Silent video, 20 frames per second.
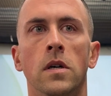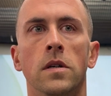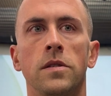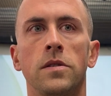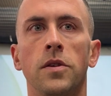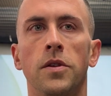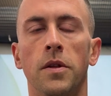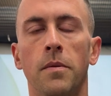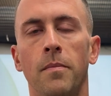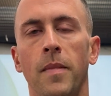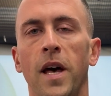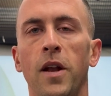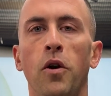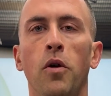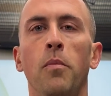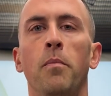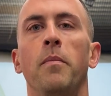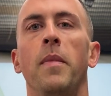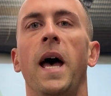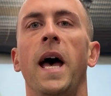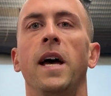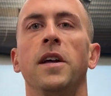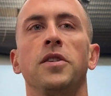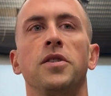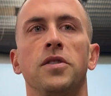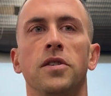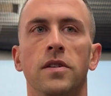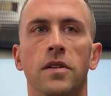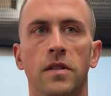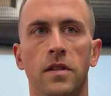So the metal
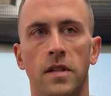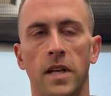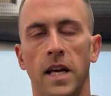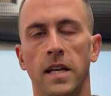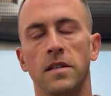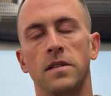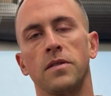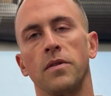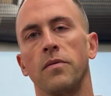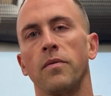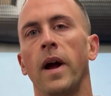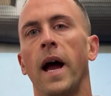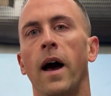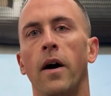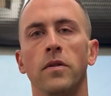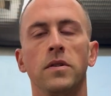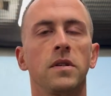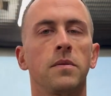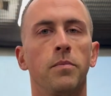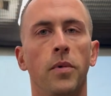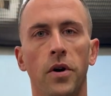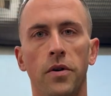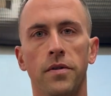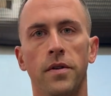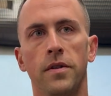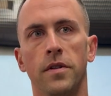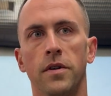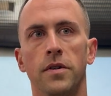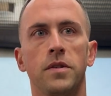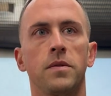mesh that surrounds both
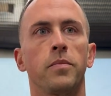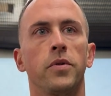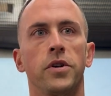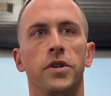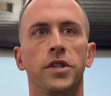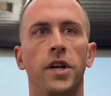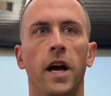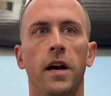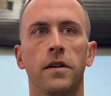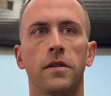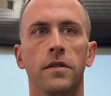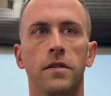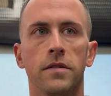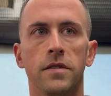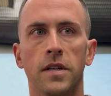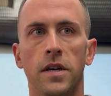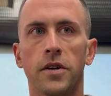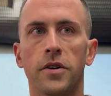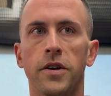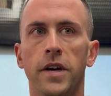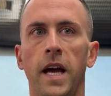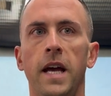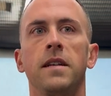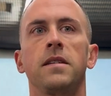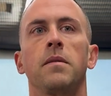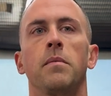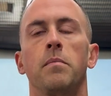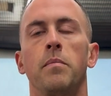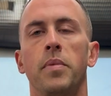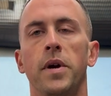of those projectors, it
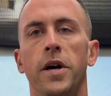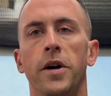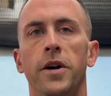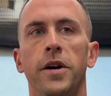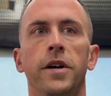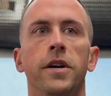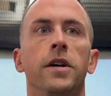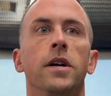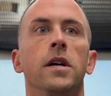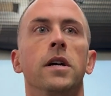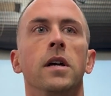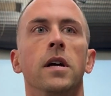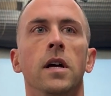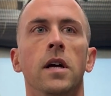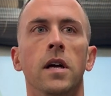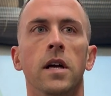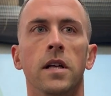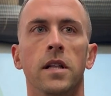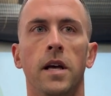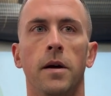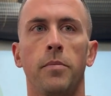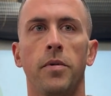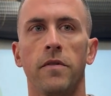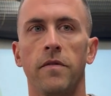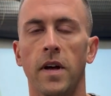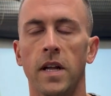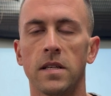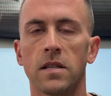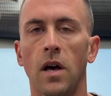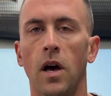creates a barrier that
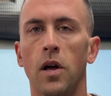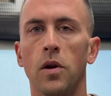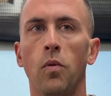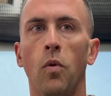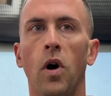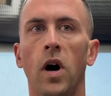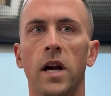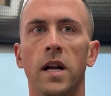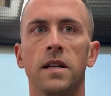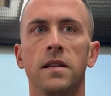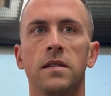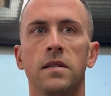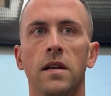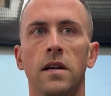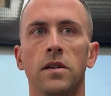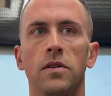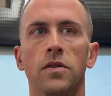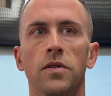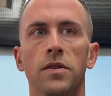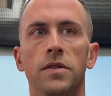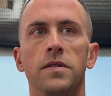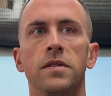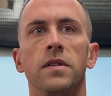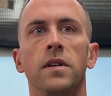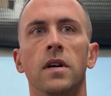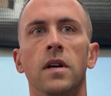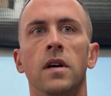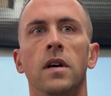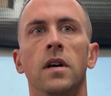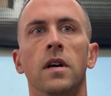prevents unwanted signals
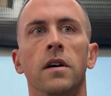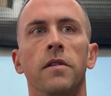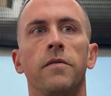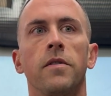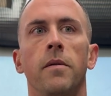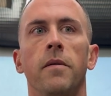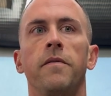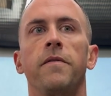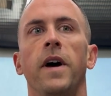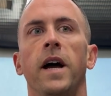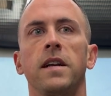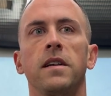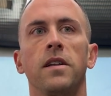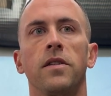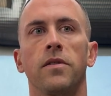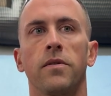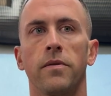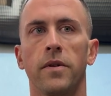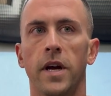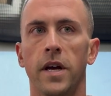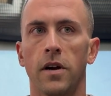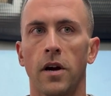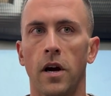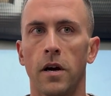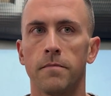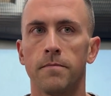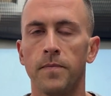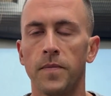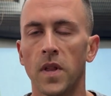from affecting the radar.